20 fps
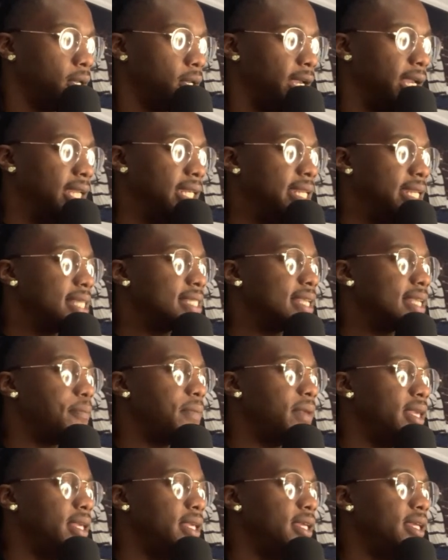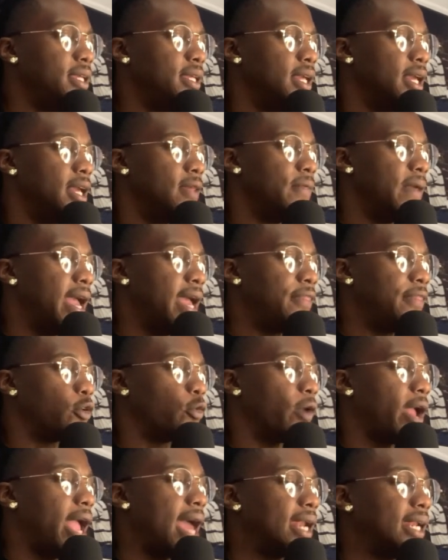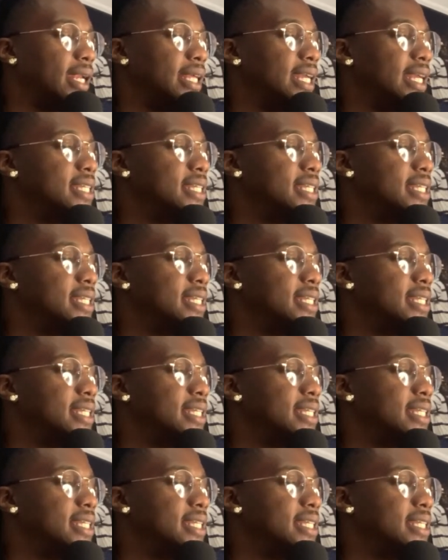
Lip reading: it doesn't mean that the reality